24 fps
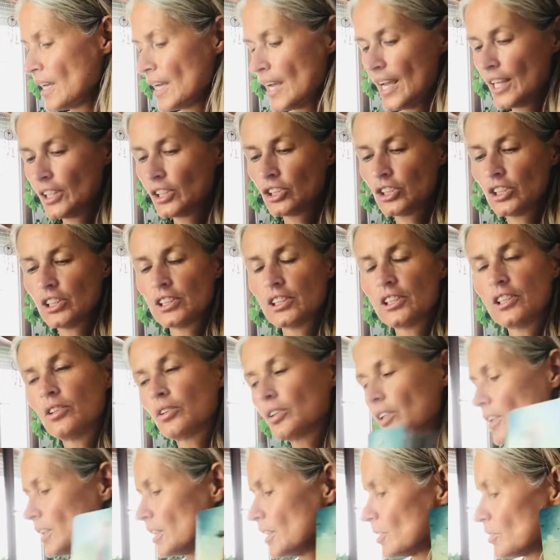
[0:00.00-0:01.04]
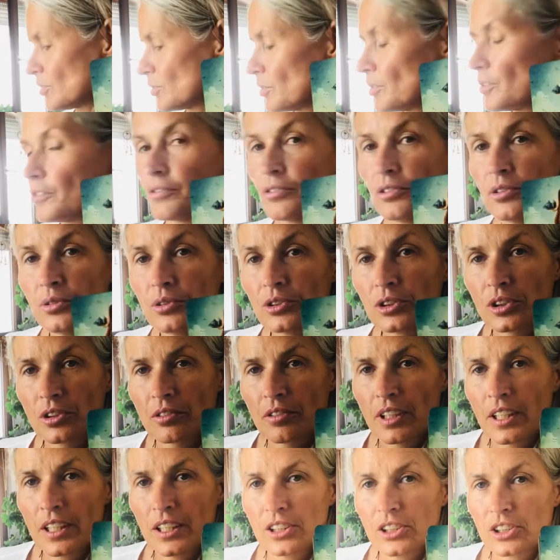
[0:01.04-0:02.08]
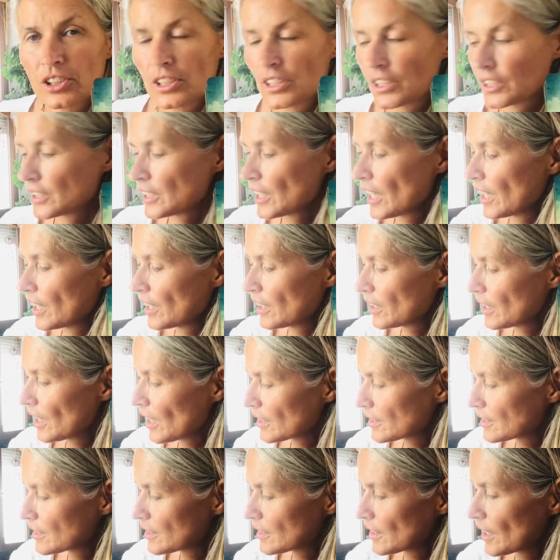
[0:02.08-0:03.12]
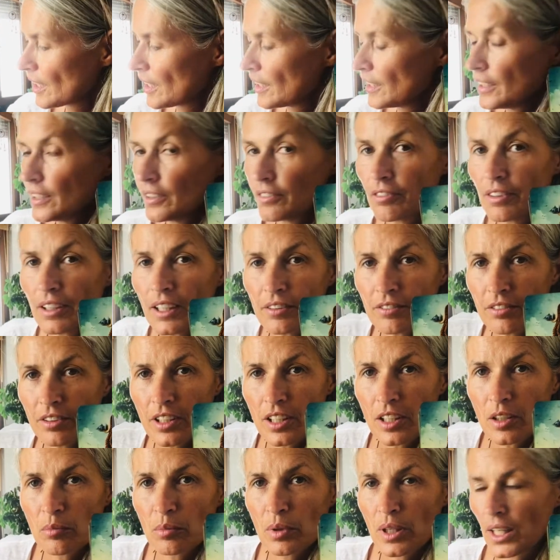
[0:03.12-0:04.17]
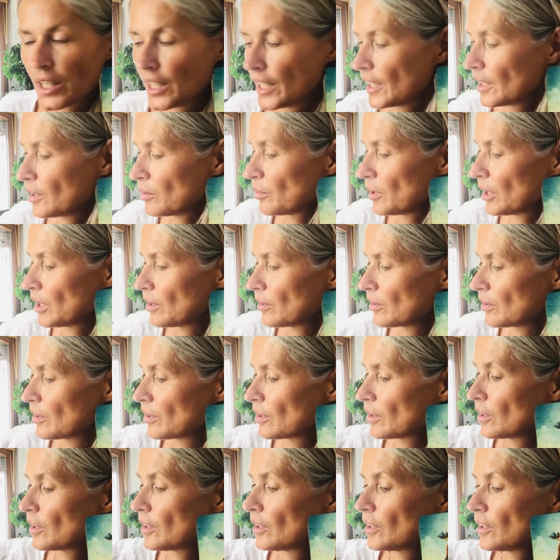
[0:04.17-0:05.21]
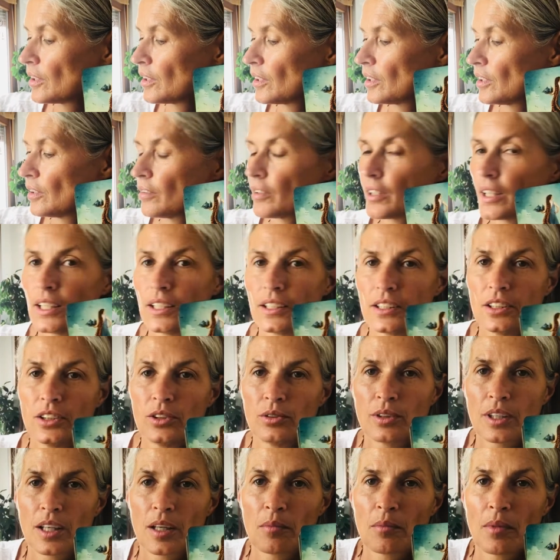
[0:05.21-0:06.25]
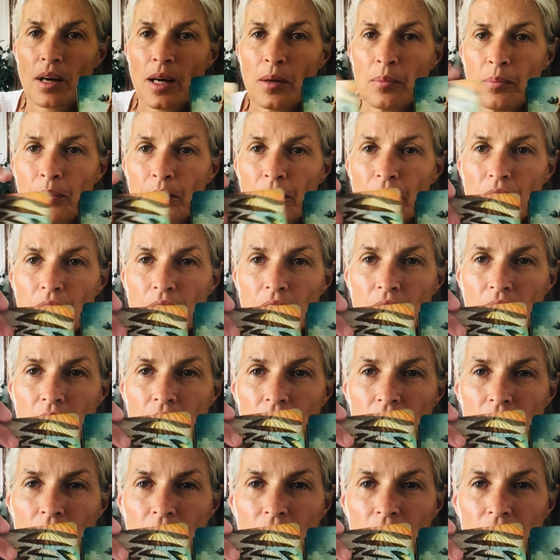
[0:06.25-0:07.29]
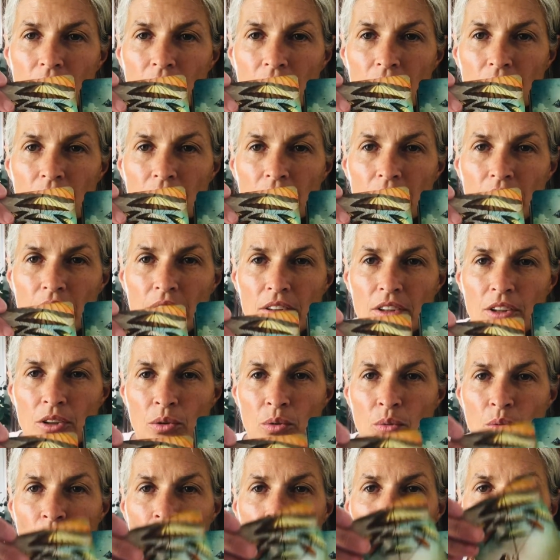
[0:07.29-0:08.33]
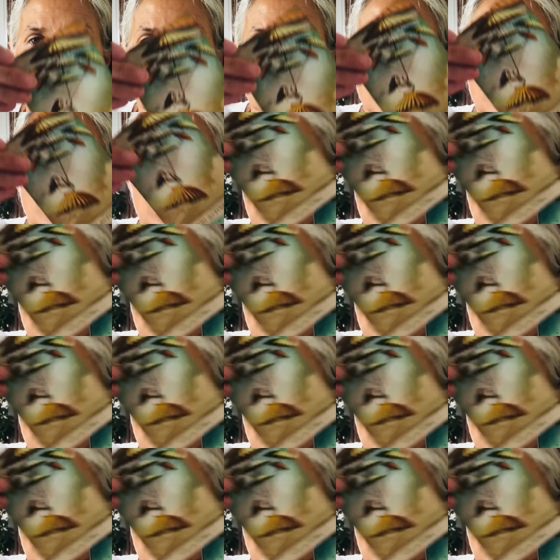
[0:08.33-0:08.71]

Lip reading: And she's looking into the future, right? She's saying, yes, I leave everything behind me, right? You came up here. You wanted